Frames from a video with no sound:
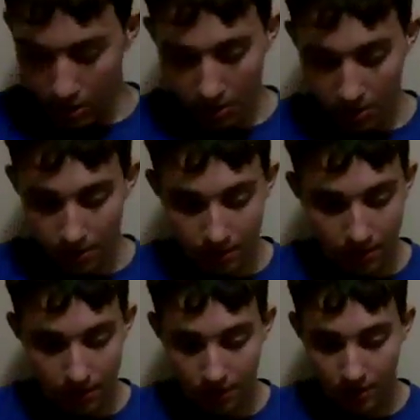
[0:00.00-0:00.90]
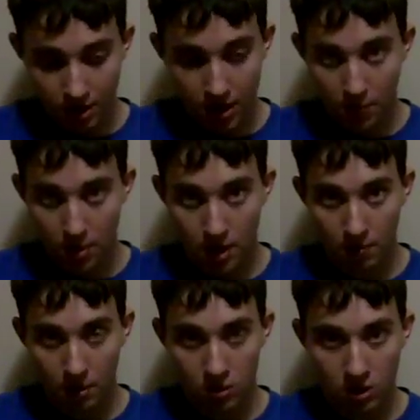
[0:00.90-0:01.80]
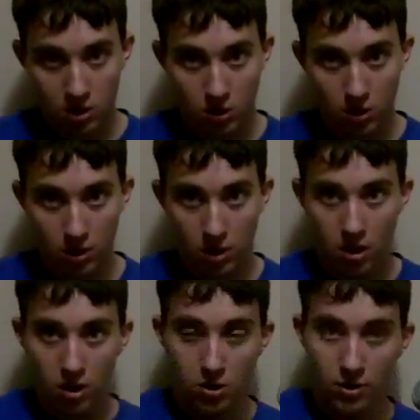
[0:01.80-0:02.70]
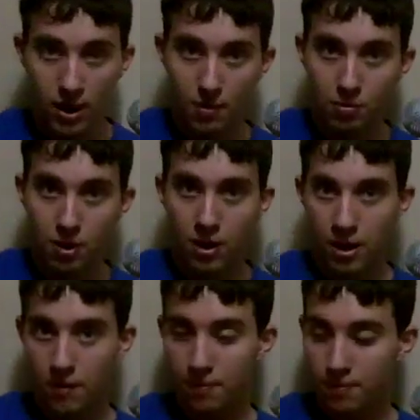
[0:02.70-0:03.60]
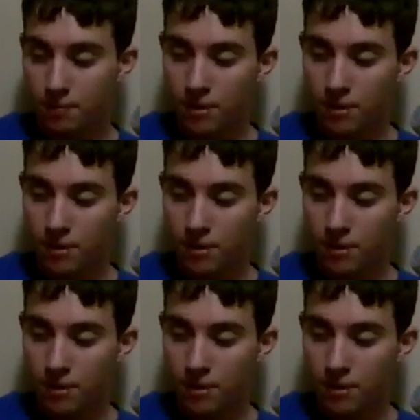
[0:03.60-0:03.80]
It does have a pickup built into it. You can plug it in.